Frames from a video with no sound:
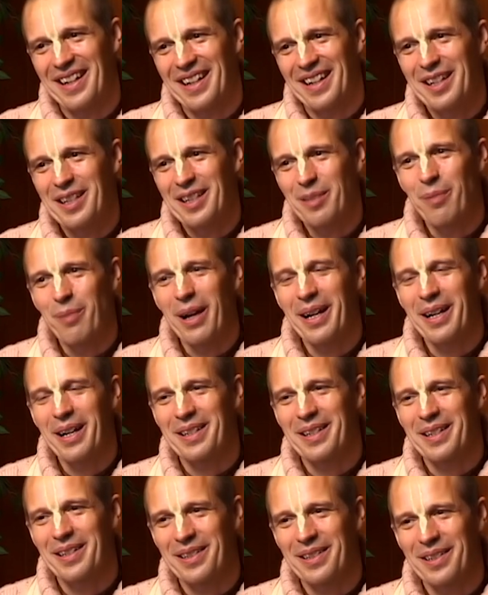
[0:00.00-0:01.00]

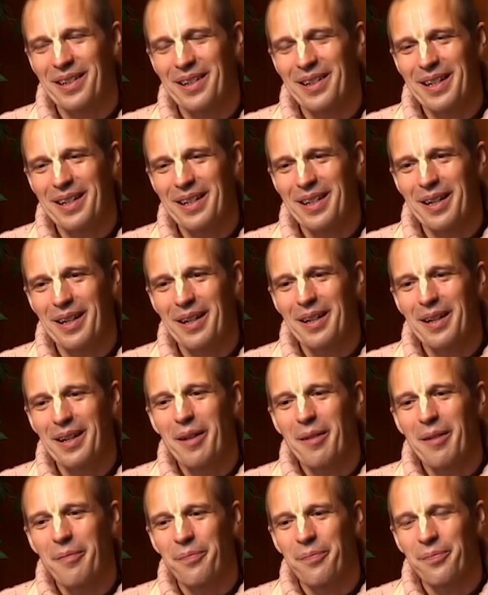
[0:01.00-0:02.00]
inspired to surrender
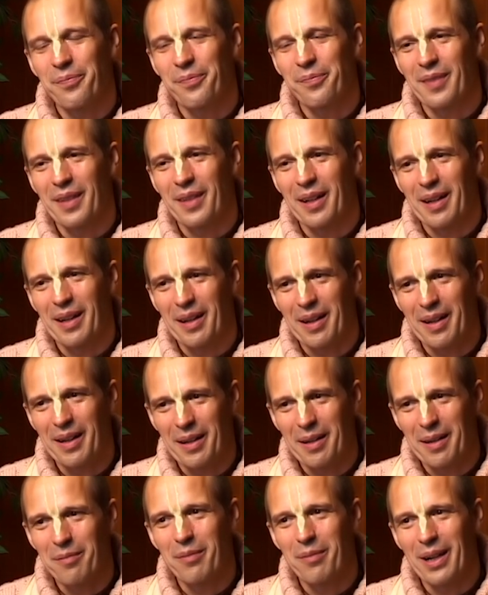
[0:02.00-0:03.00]

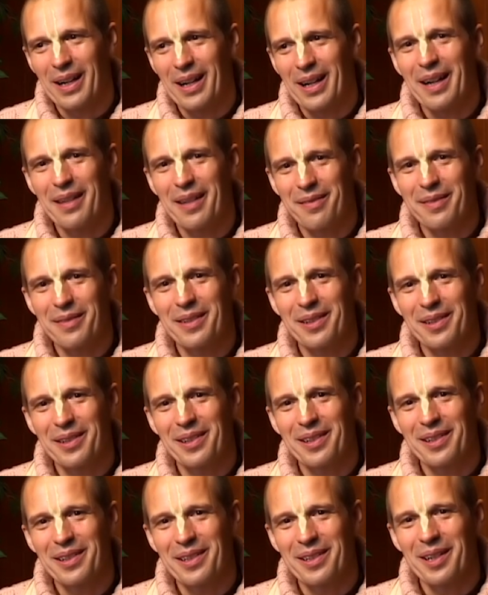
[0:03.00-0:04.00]
my life to
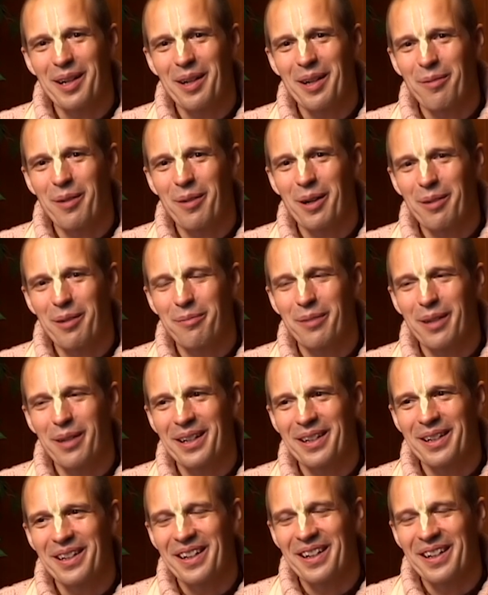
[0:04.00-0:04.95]
Srila Prabhupada.